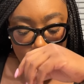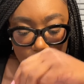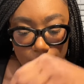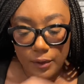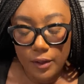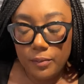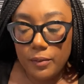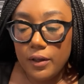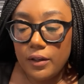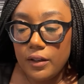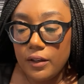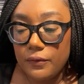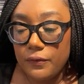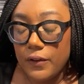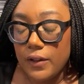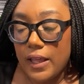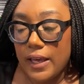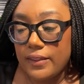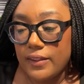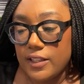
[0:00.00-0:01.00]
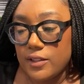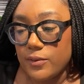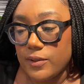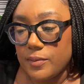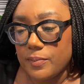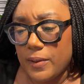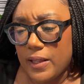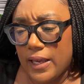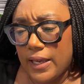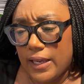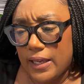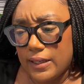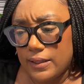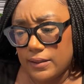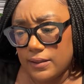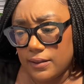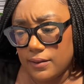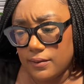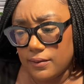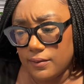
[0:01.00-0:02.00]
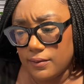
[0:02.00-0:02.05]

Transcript: People are going to feel like this was planned.